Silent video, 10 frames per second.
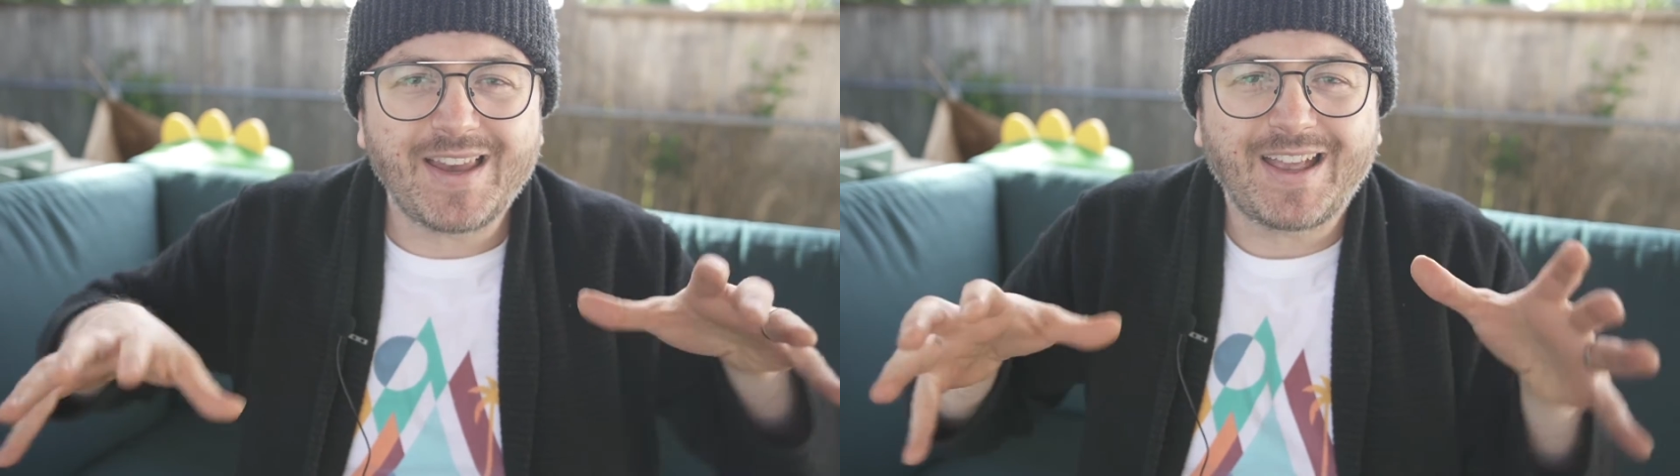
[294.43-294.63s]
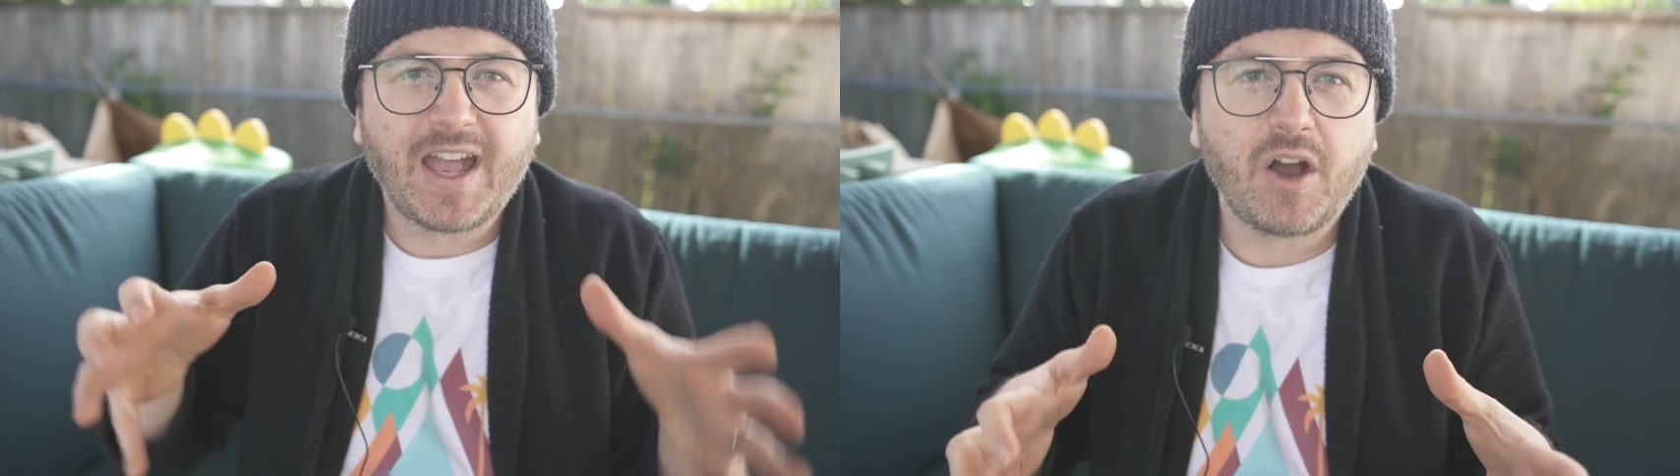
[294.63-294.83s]

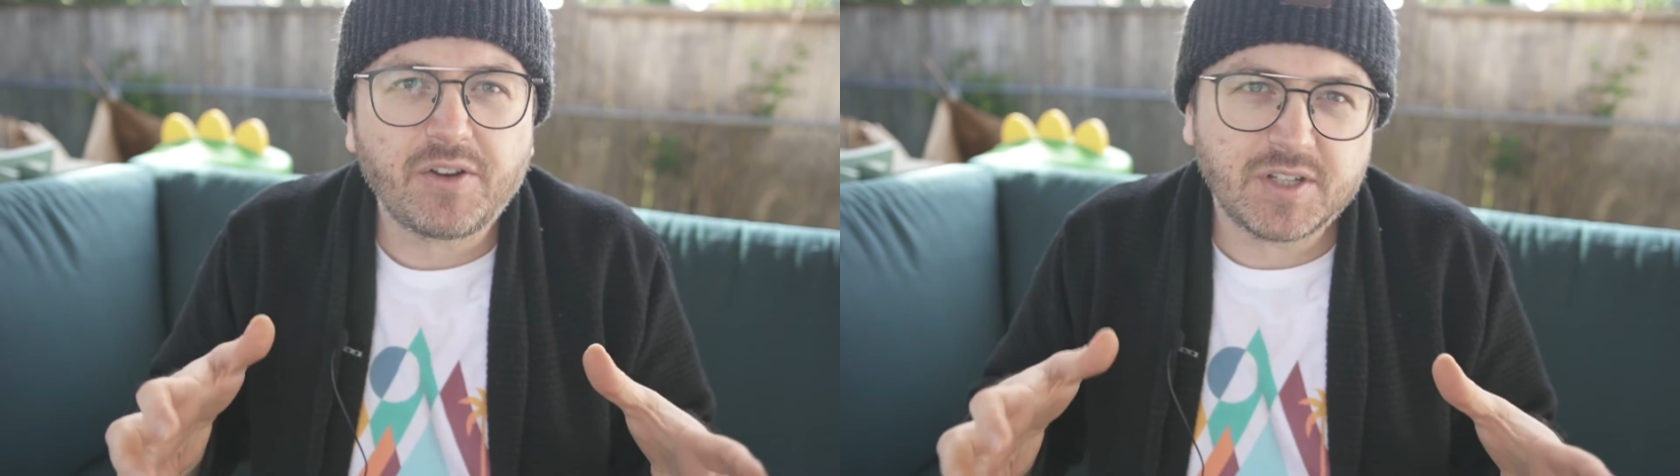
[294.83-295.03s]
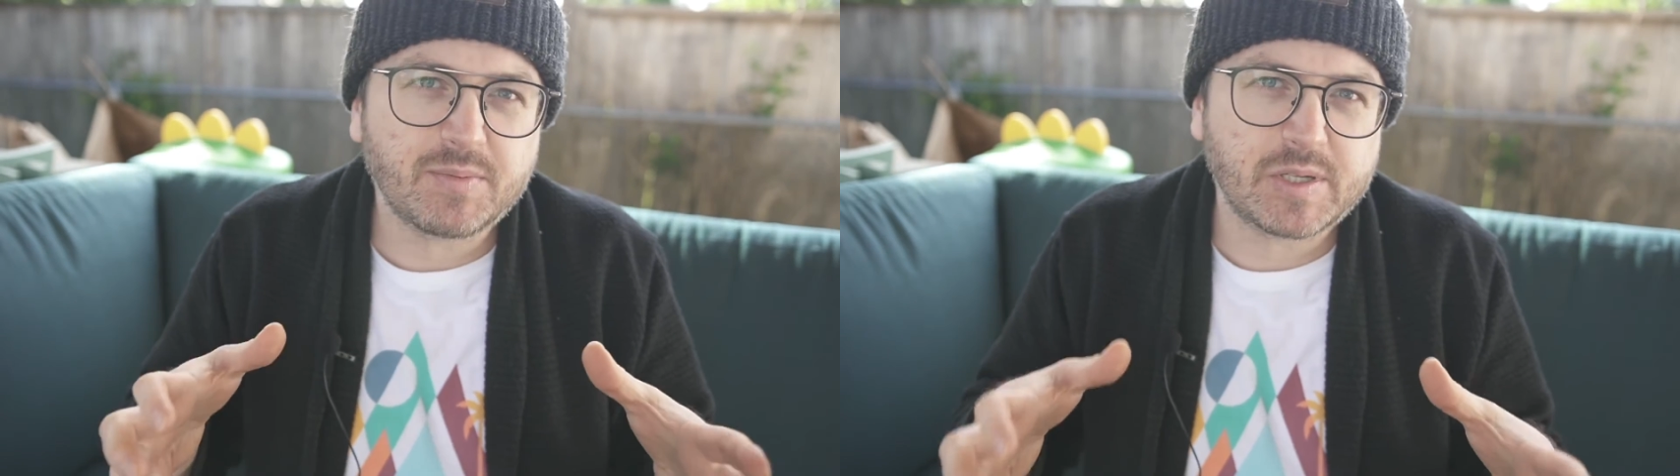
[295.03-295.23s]

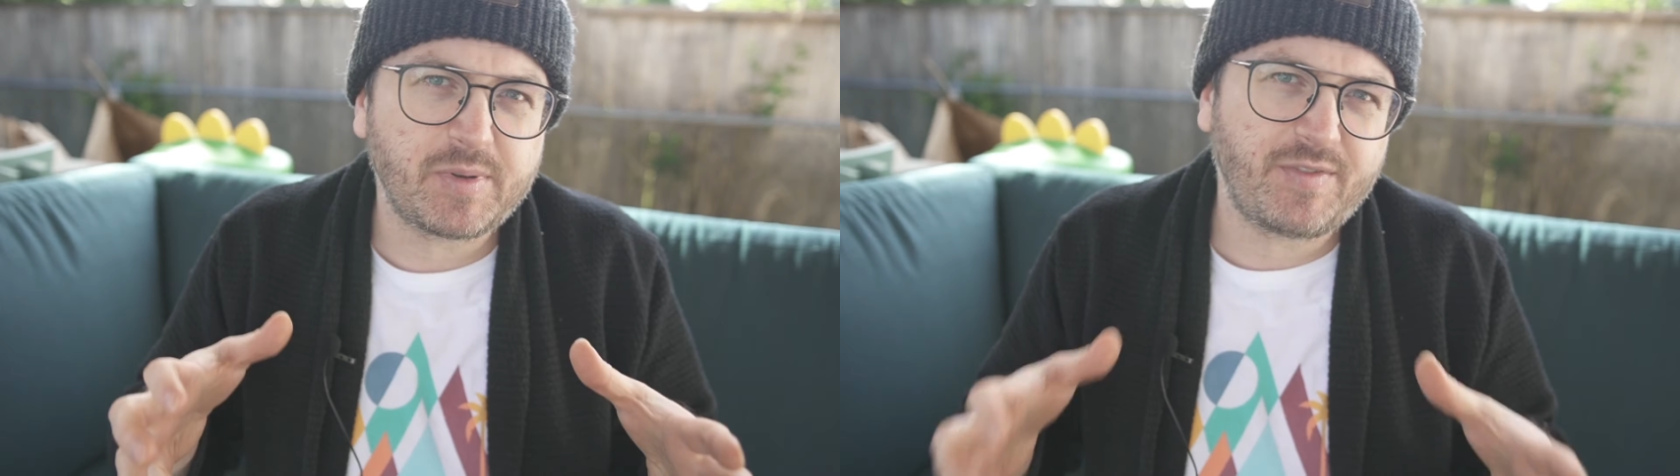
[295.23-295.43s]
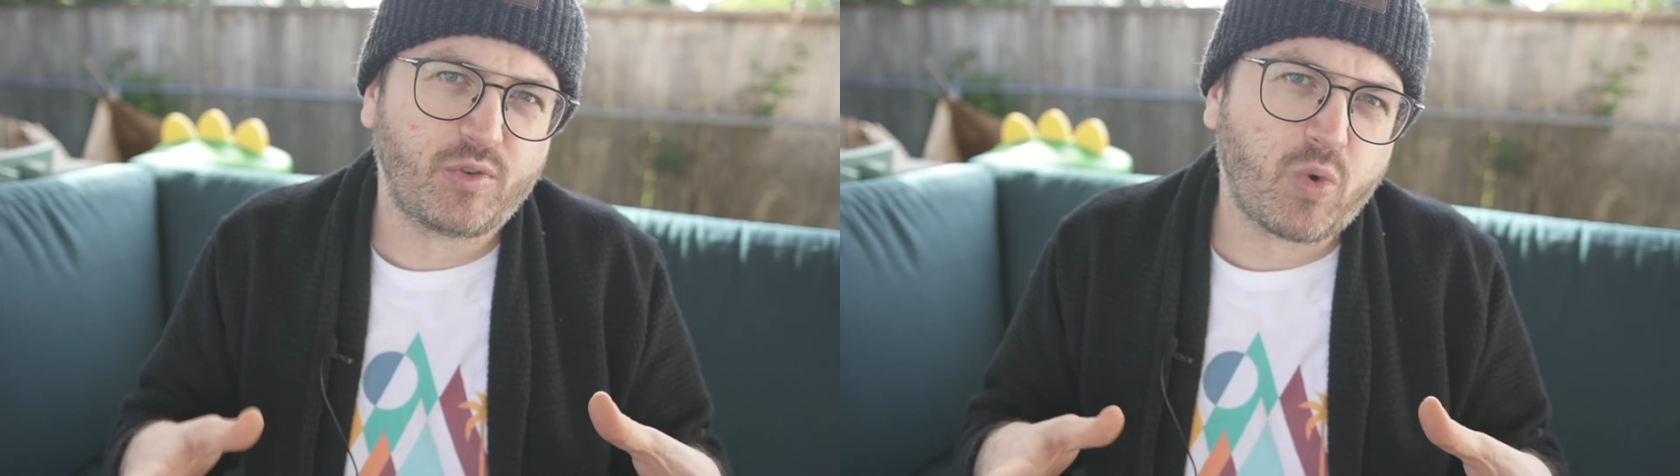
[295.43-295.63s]
encounters a
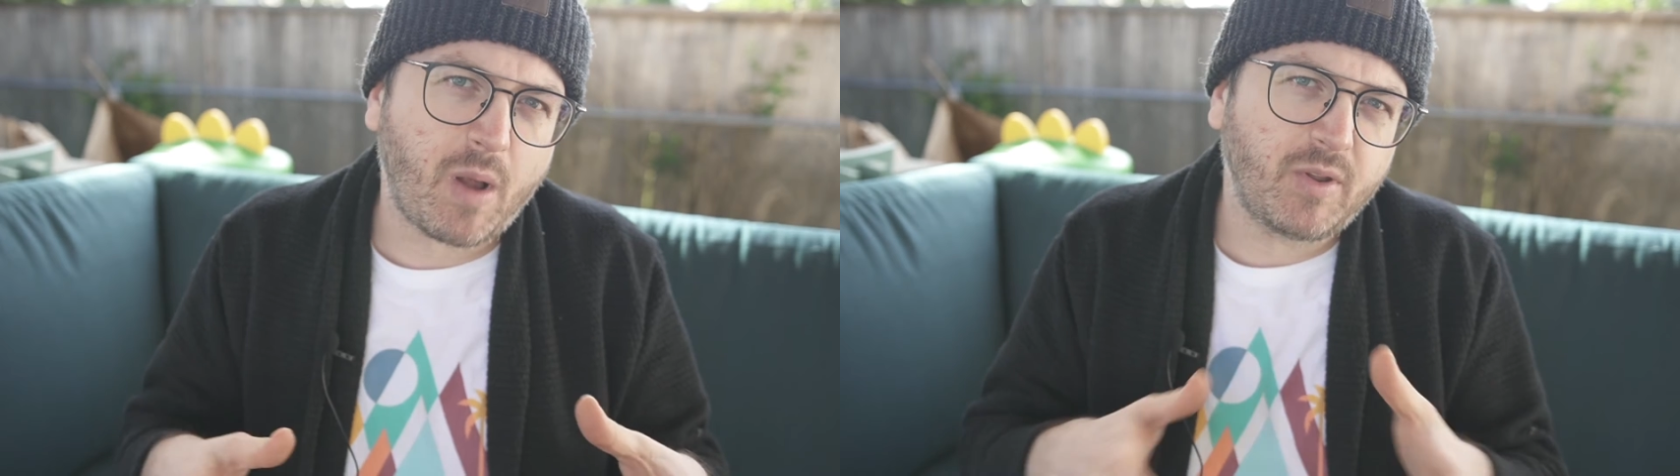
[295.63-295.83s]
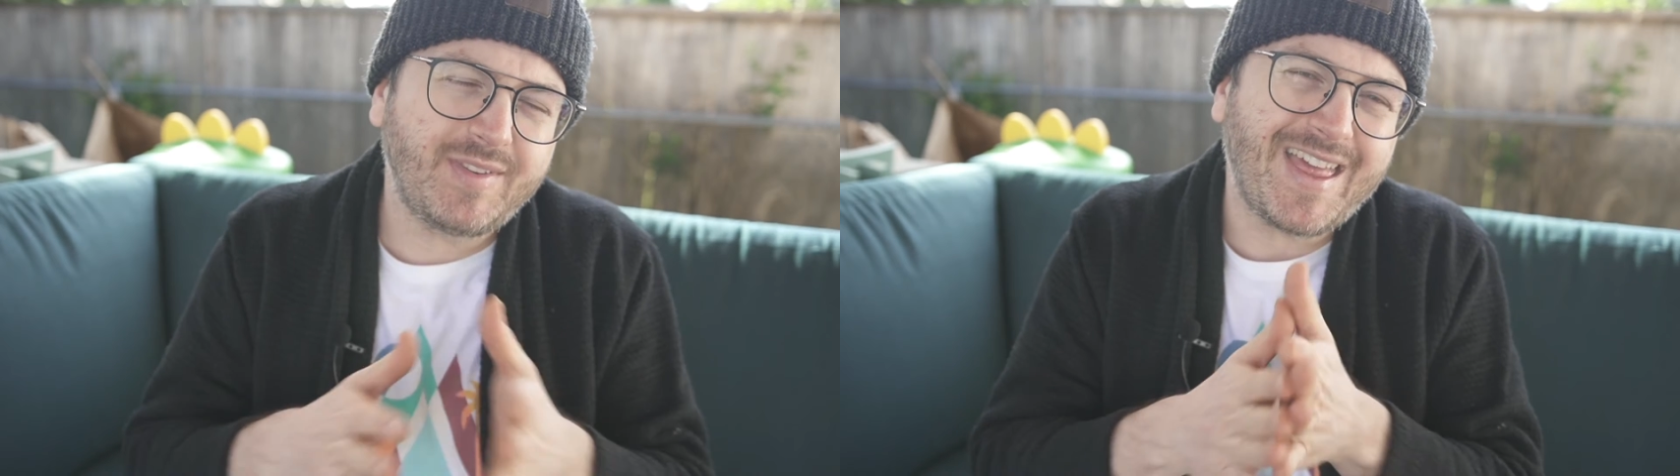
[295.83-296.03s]
specific problem,